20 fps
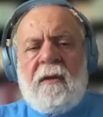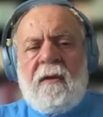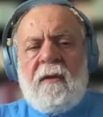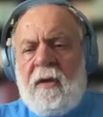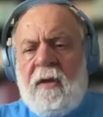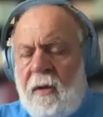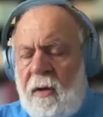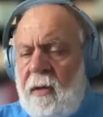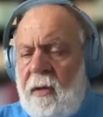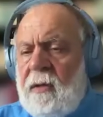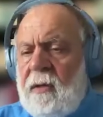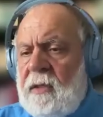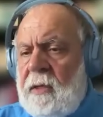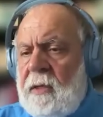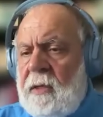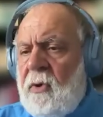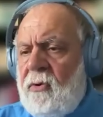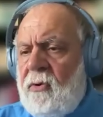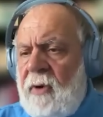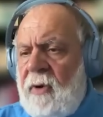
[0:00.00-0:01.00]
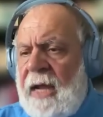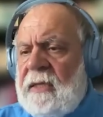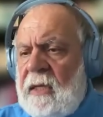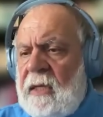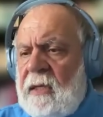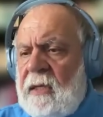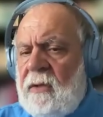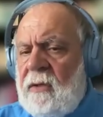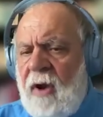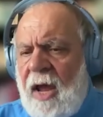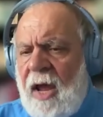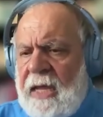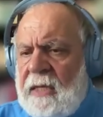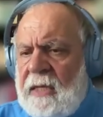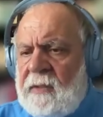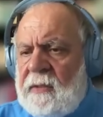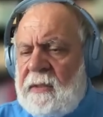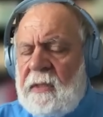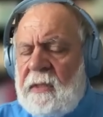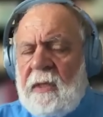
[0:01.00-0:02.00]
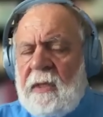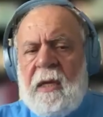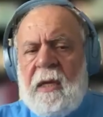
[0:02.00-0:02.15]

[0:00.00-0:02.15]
their democratic rights.